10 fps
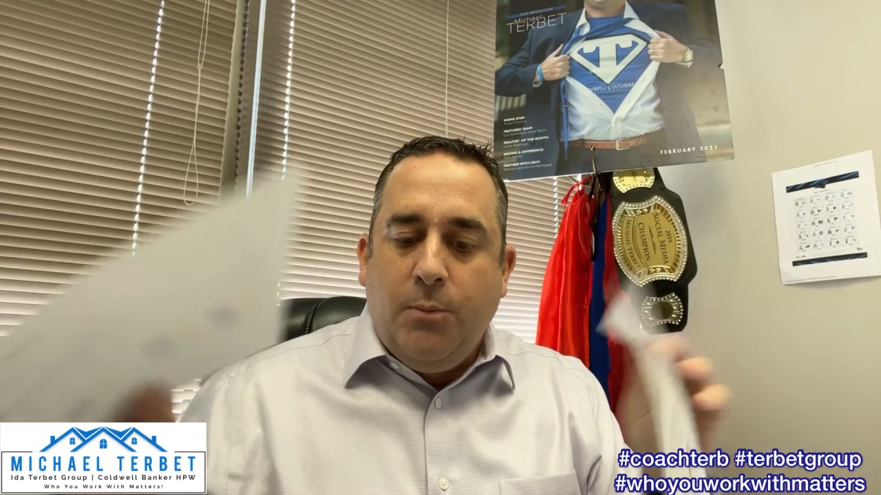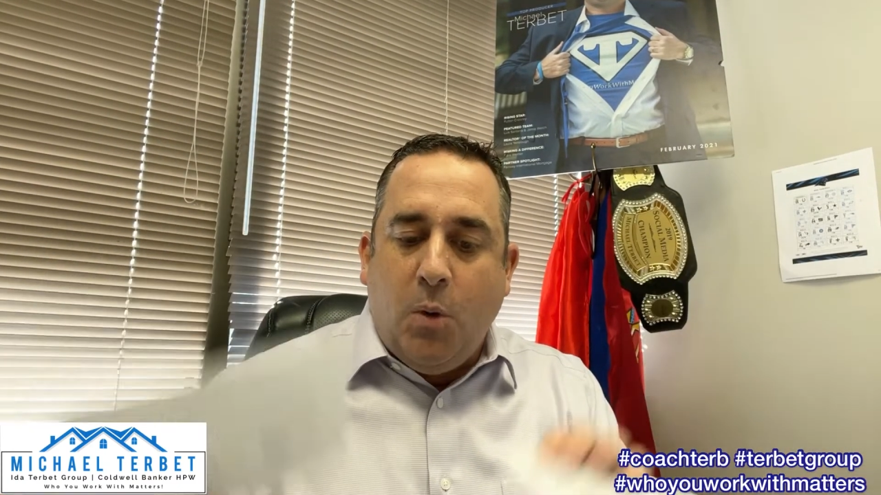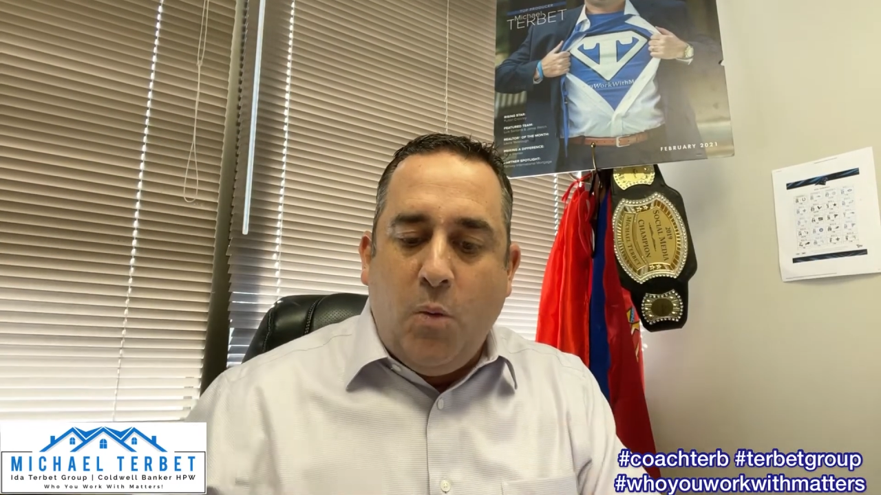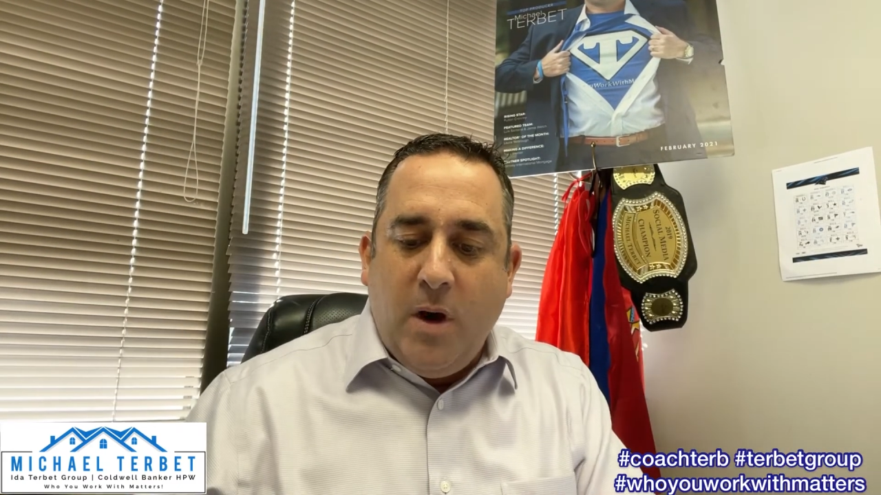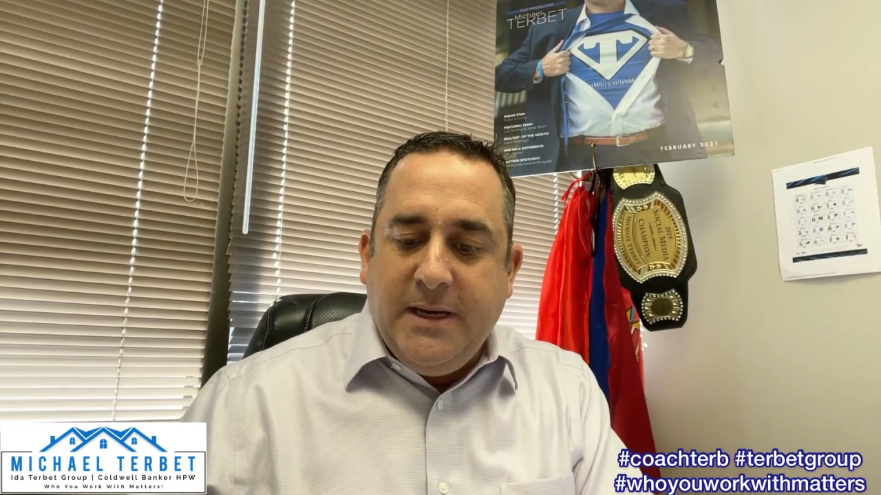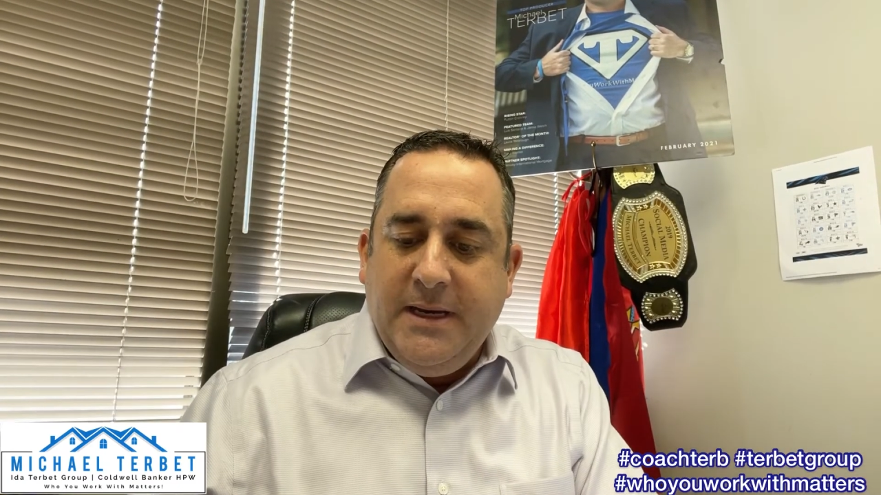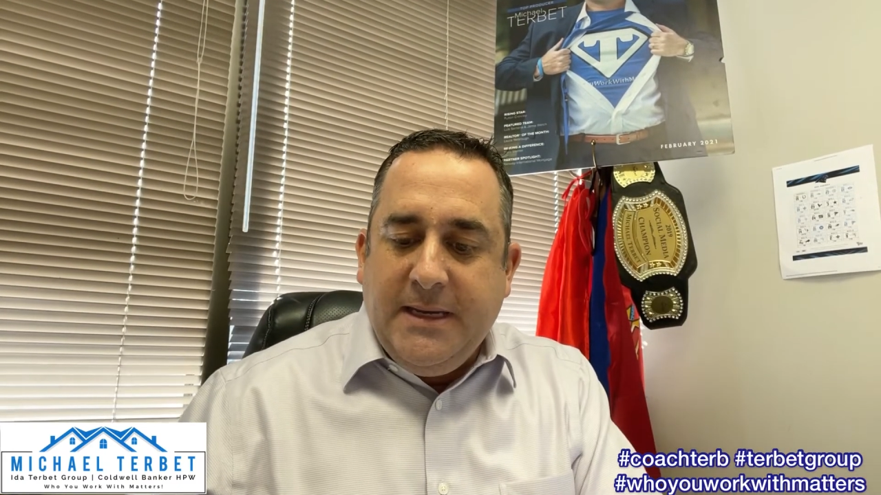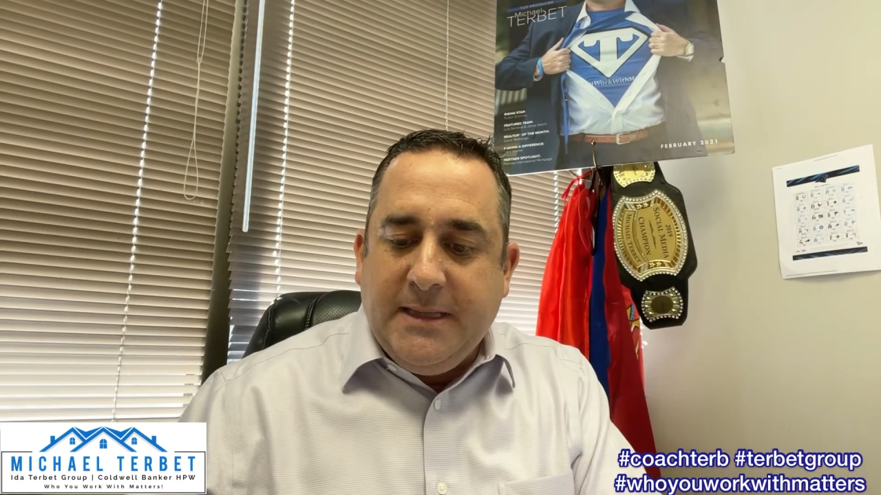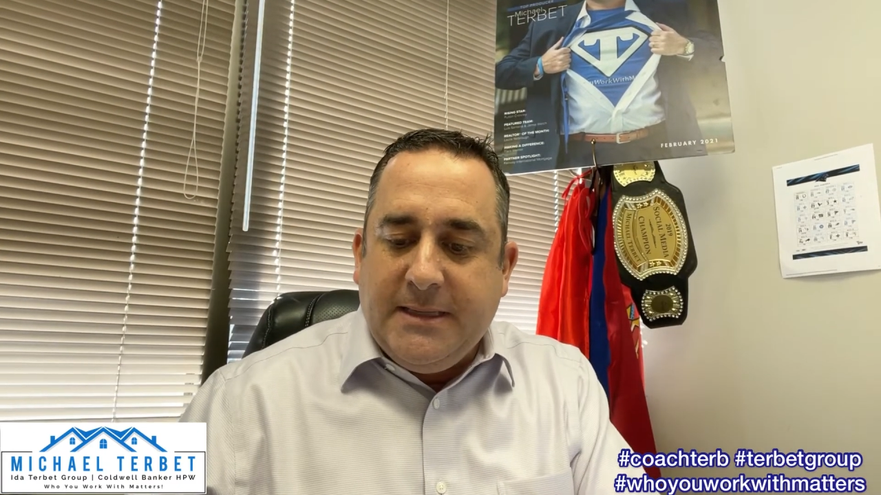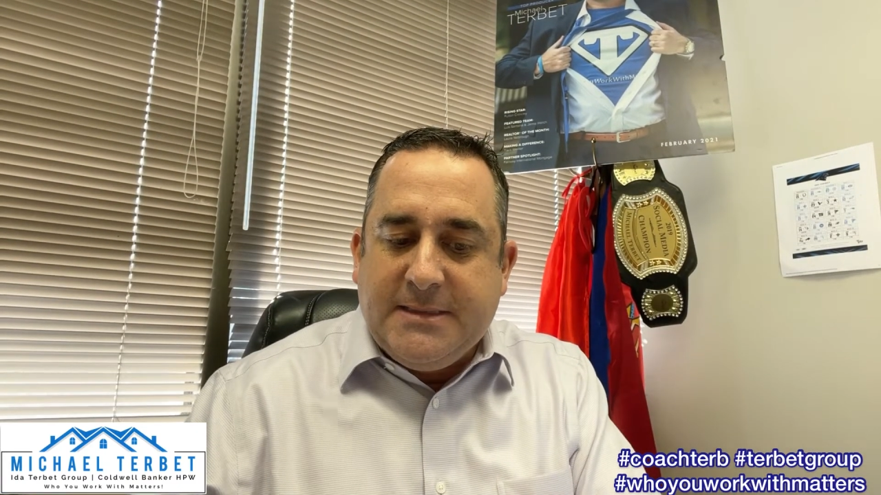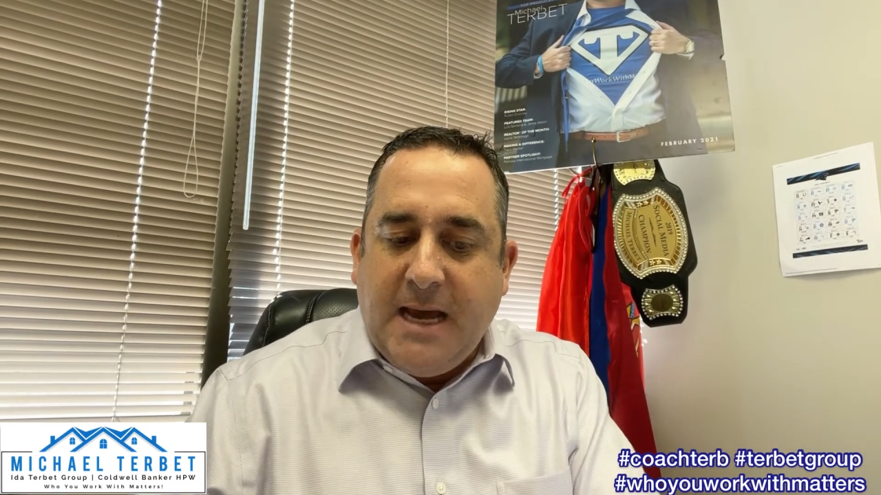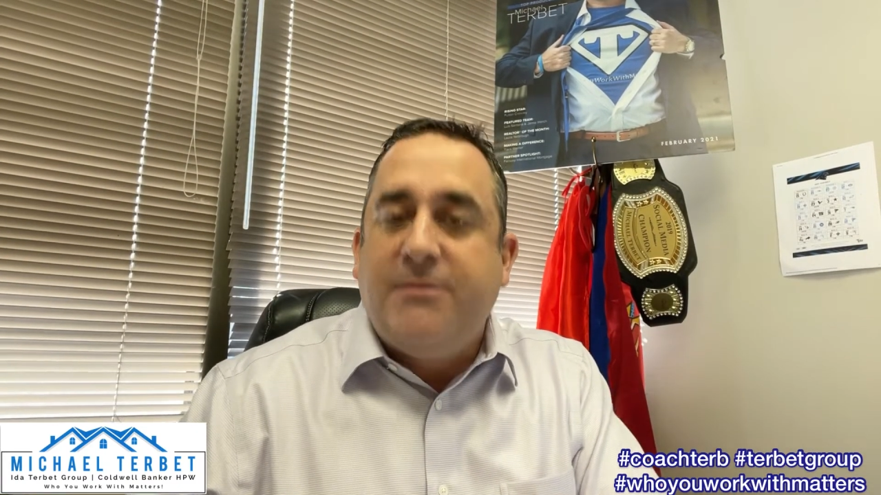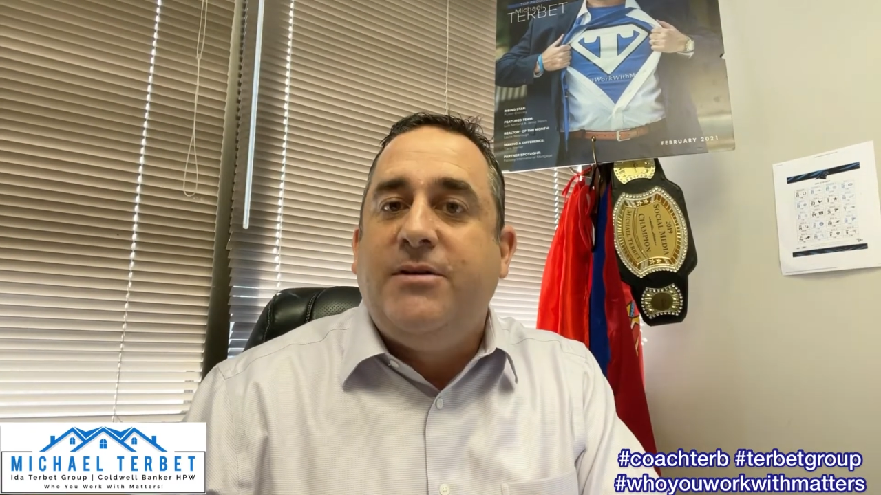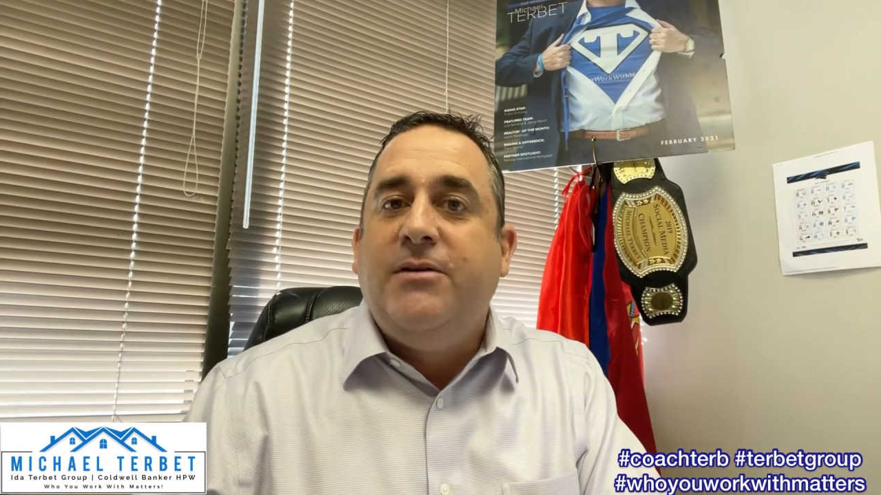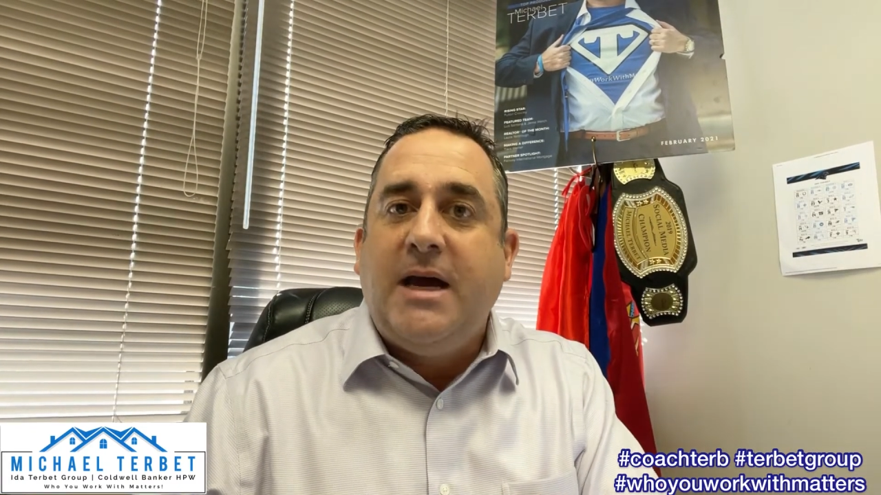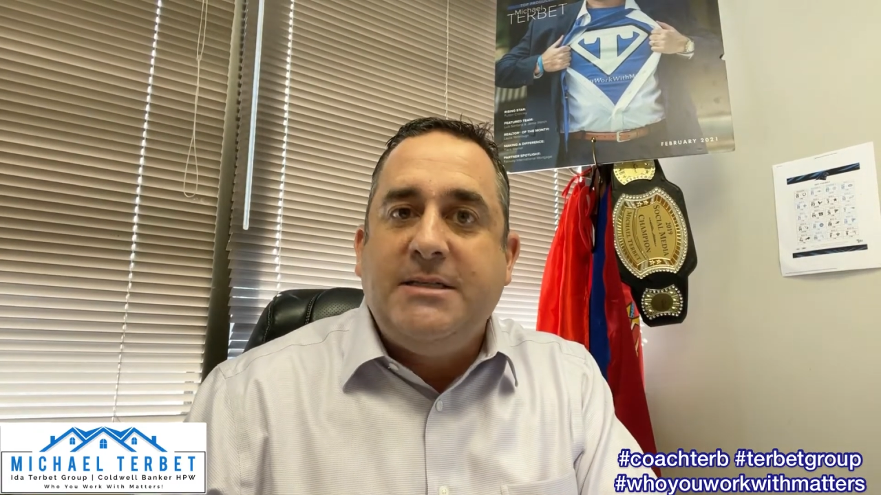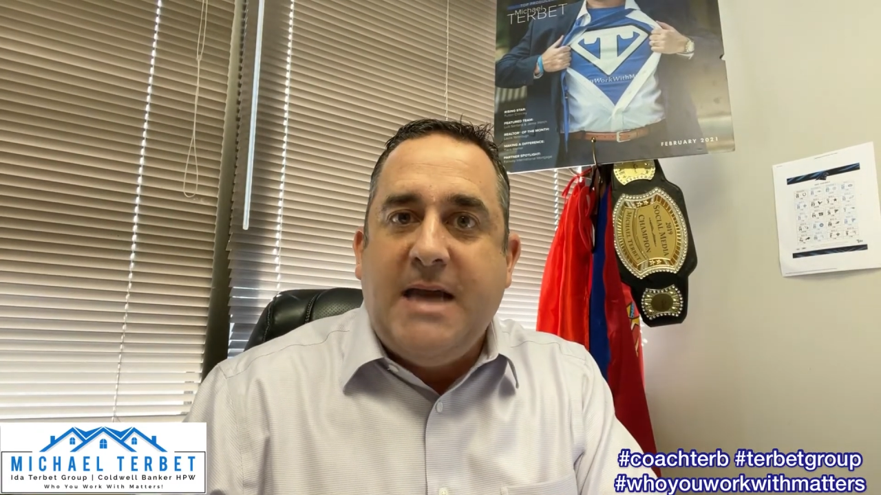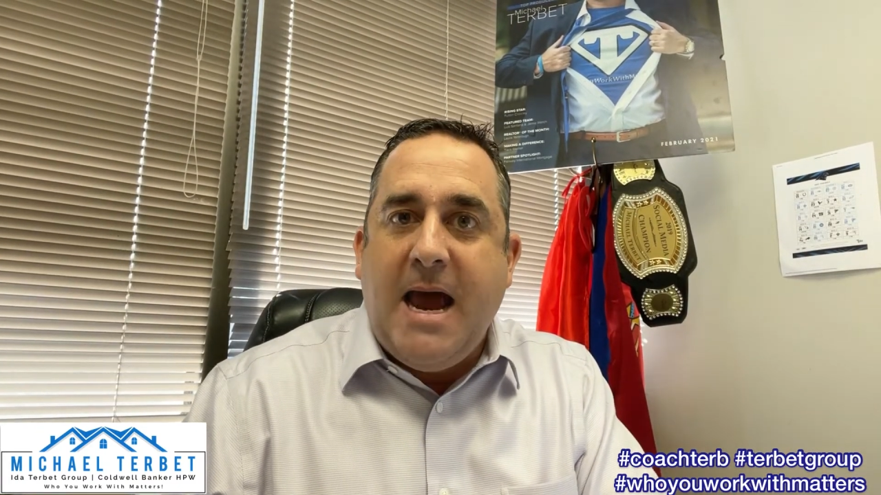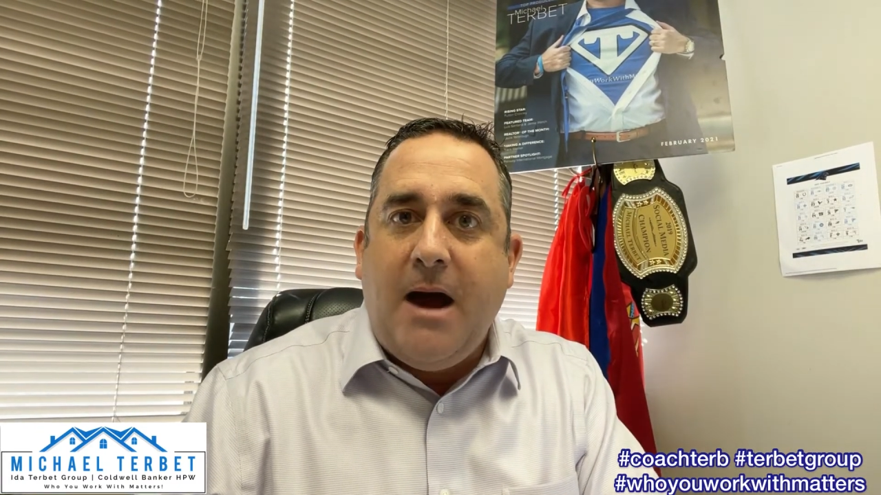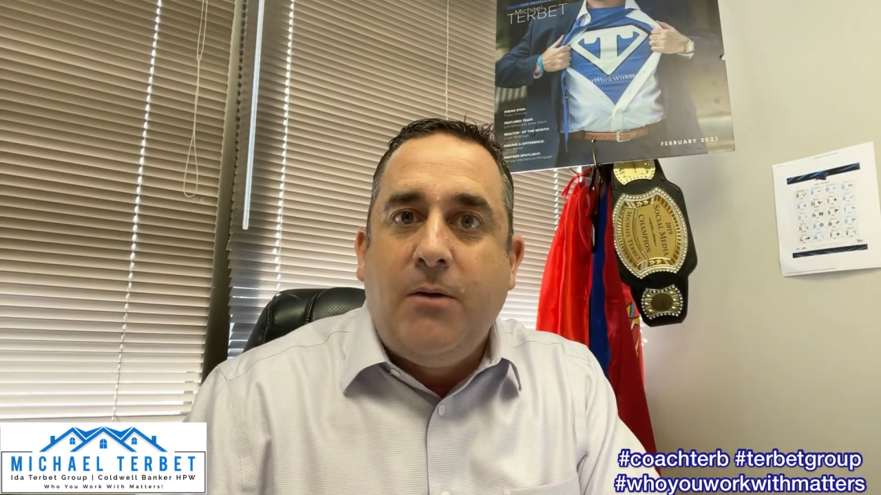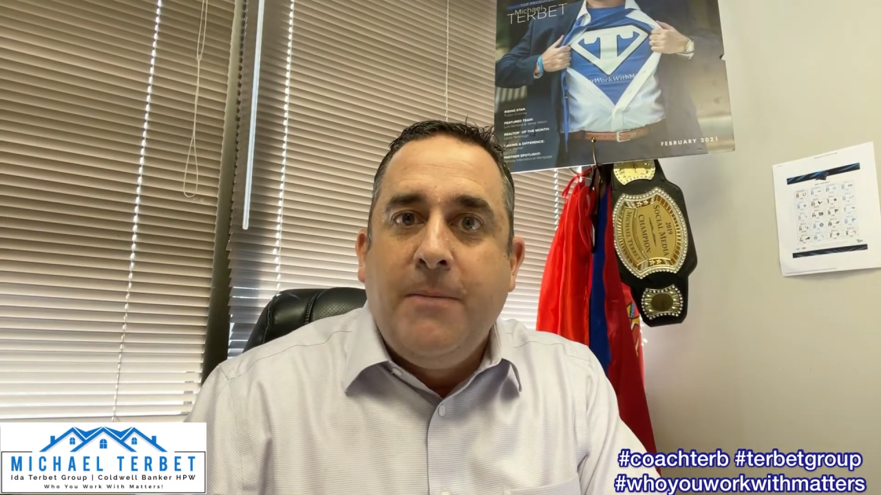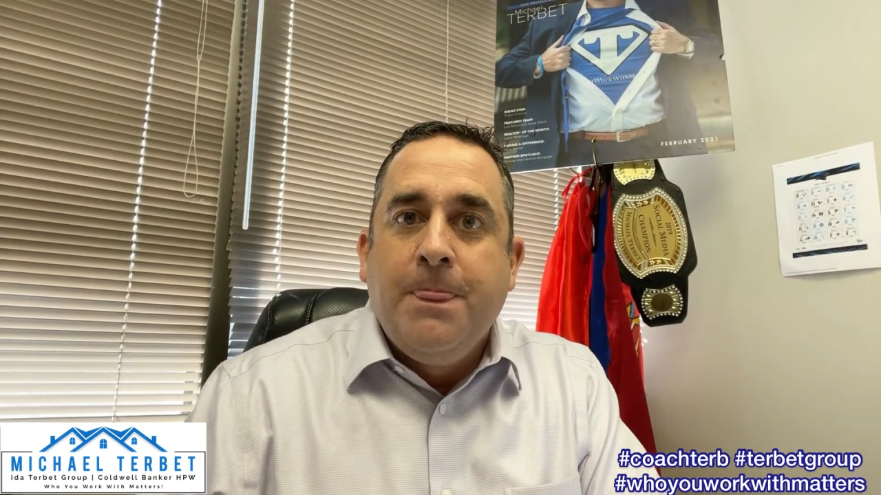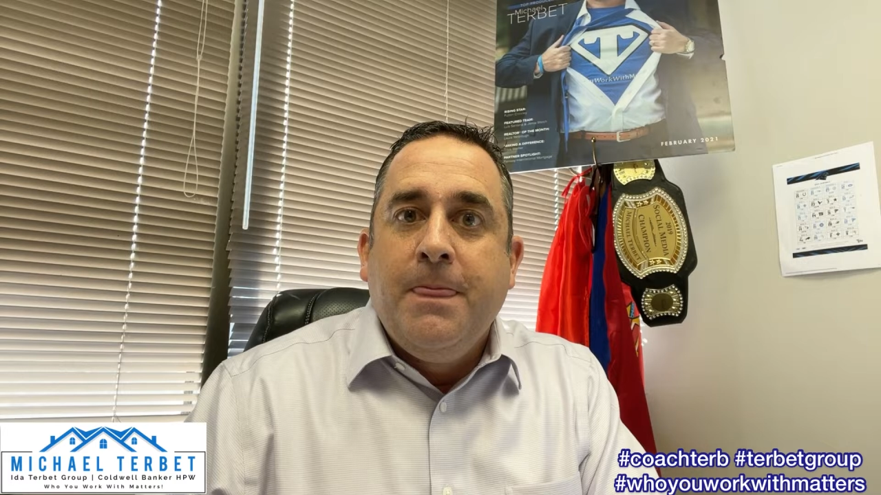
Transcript: but wanted to get this out to you guys now.